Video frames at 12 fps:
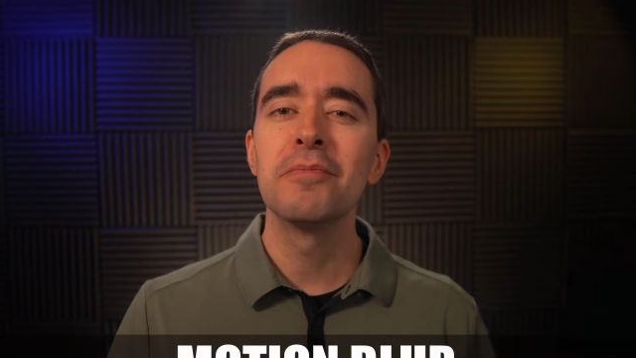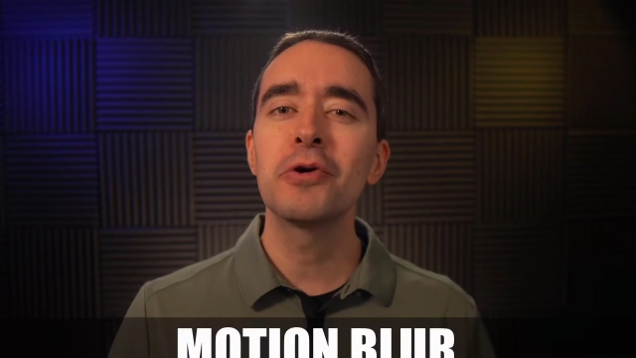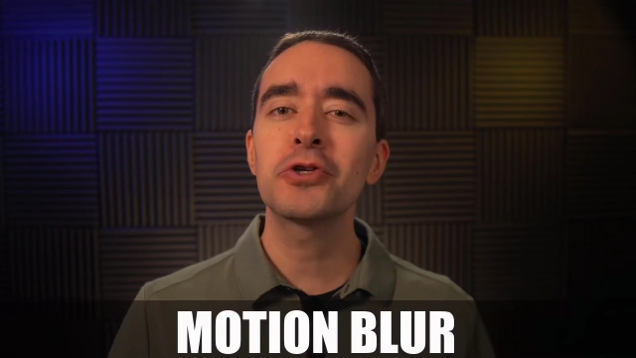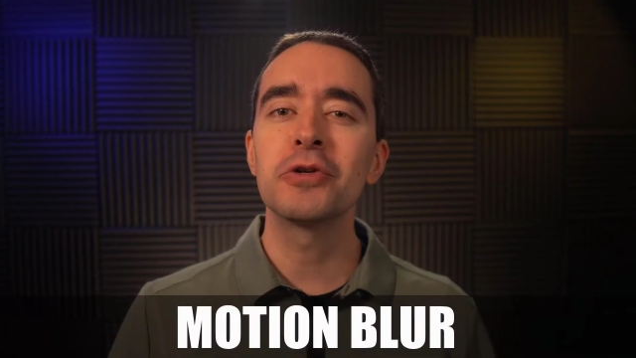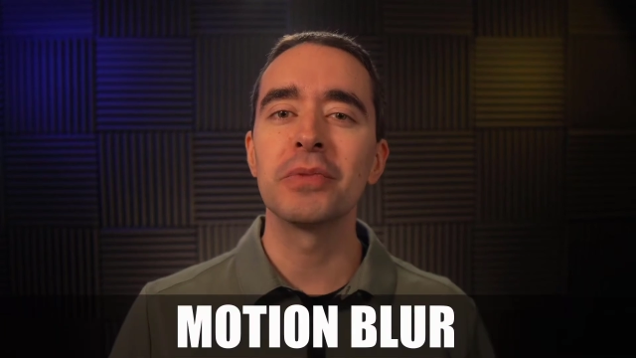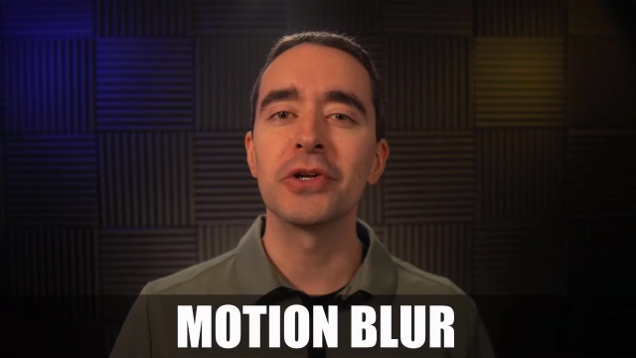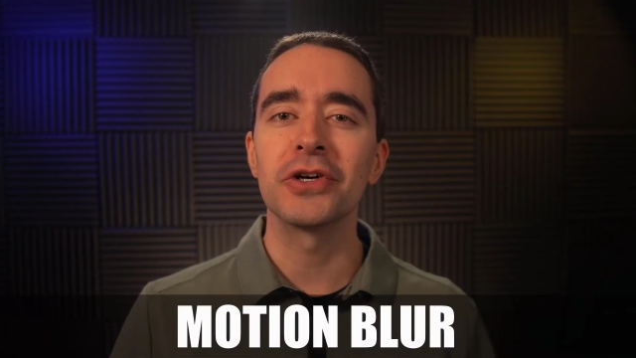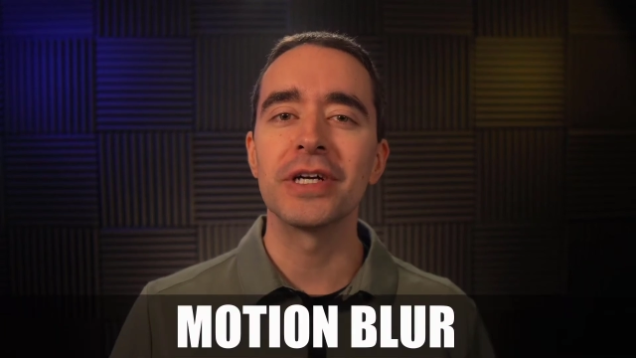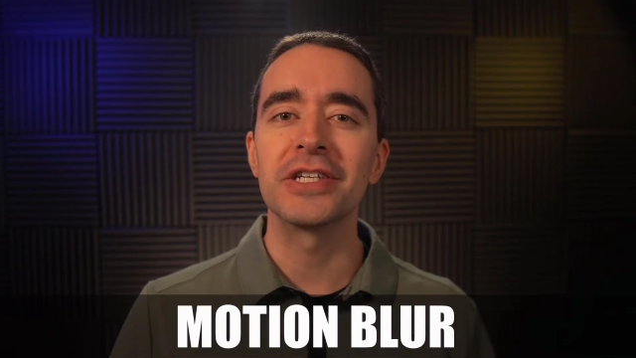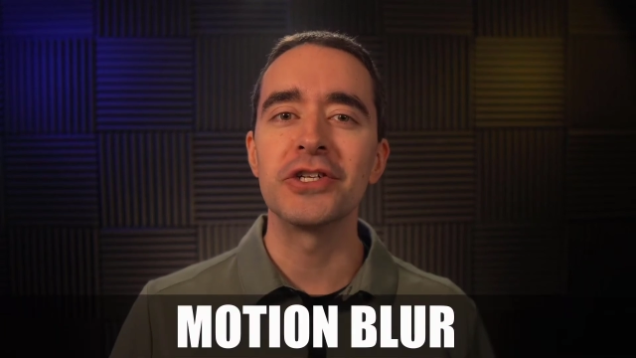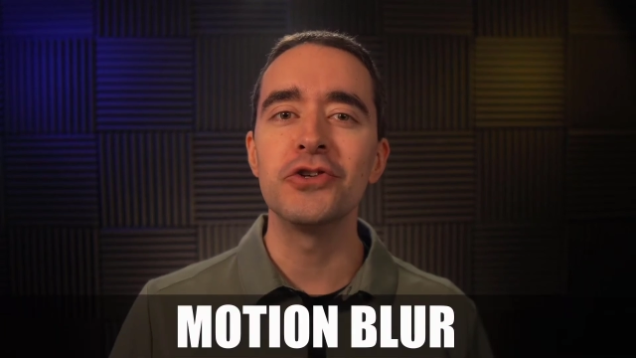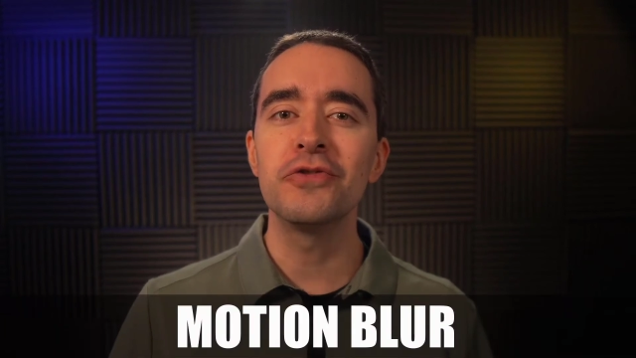Motion blur
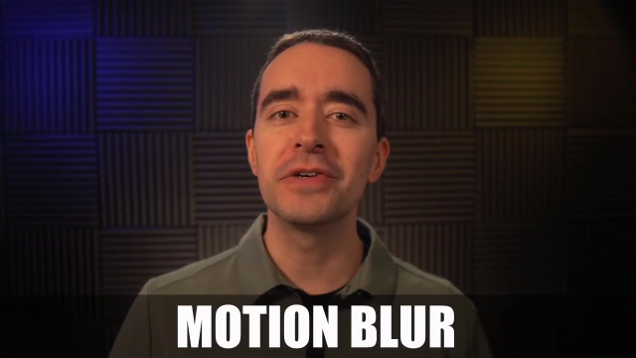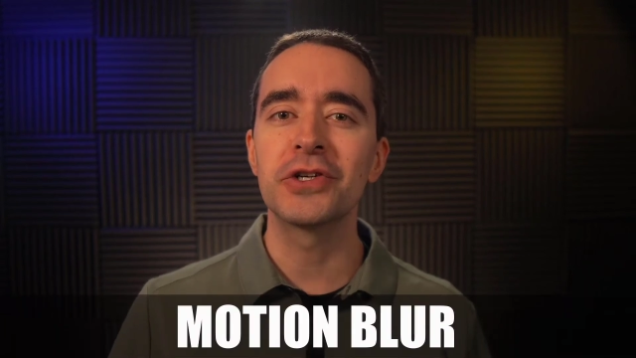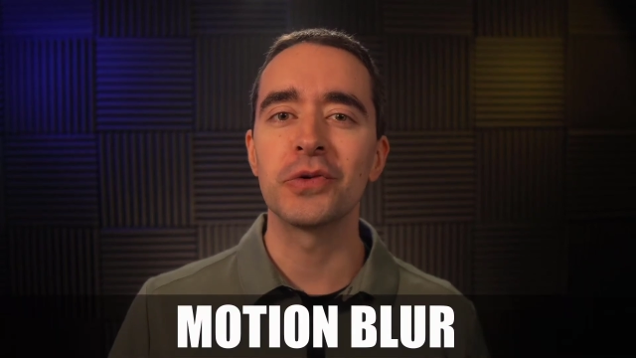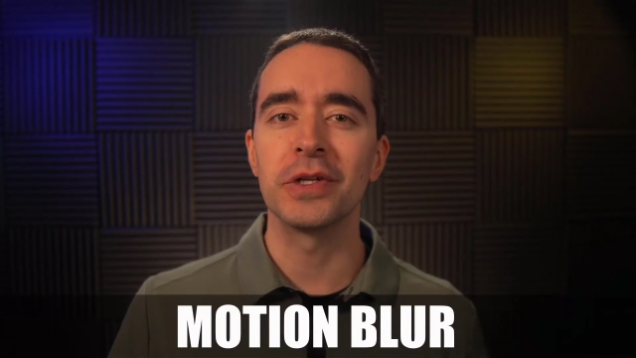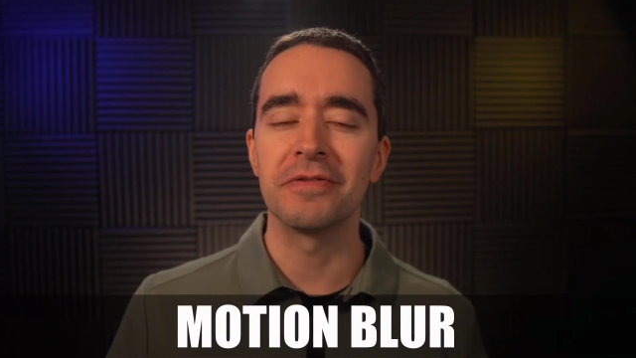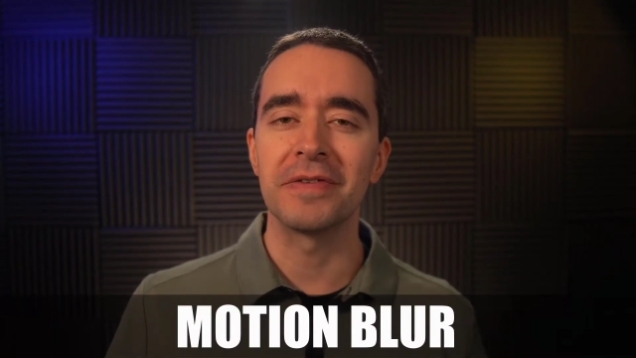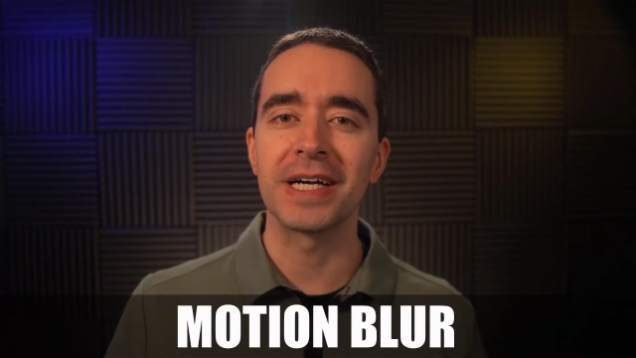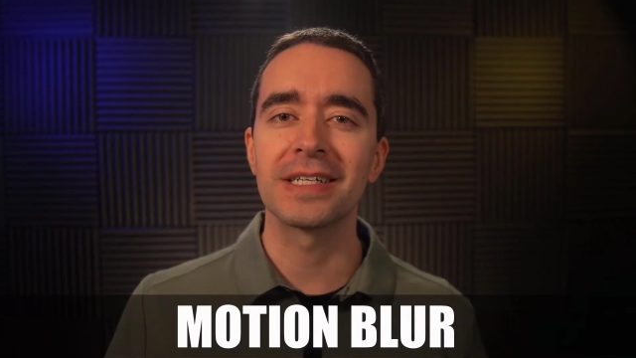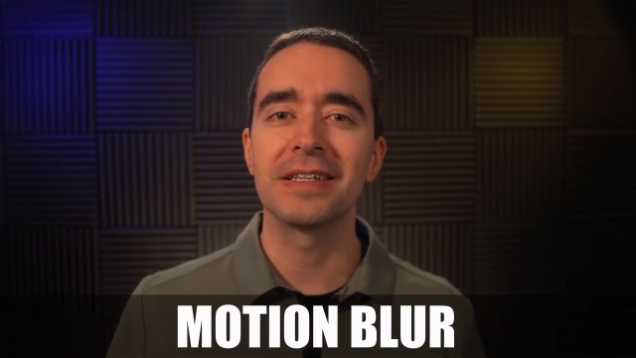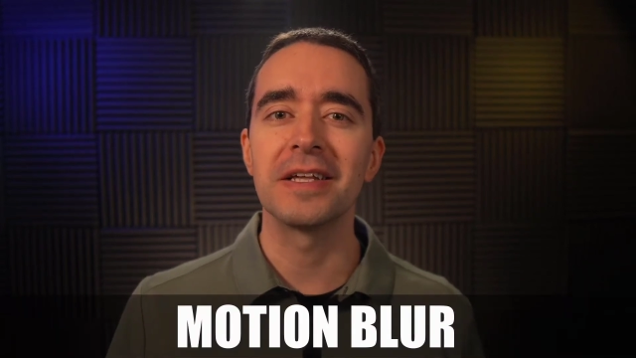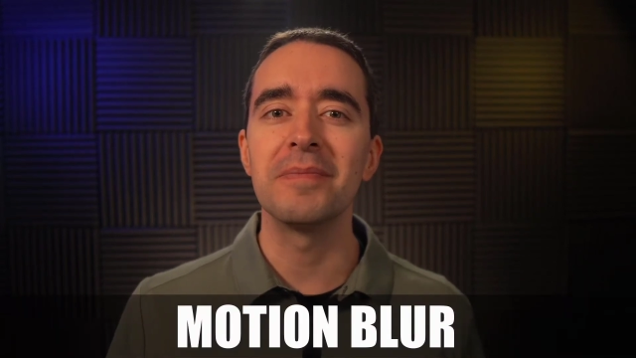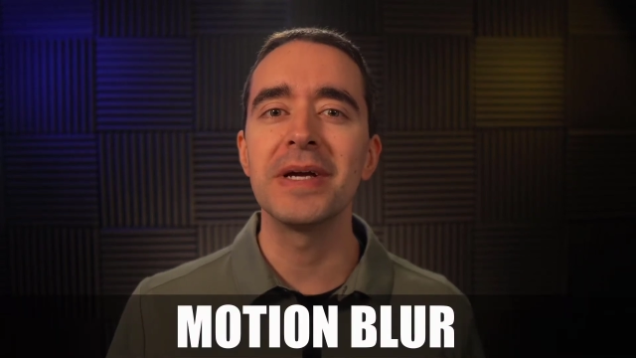is a new visual
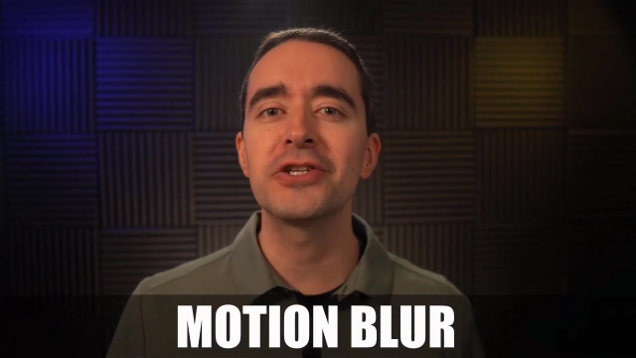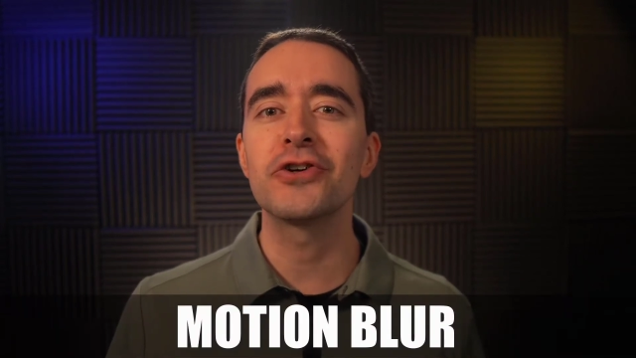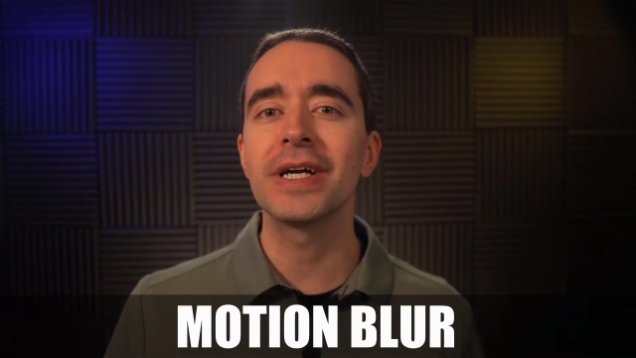effect that makes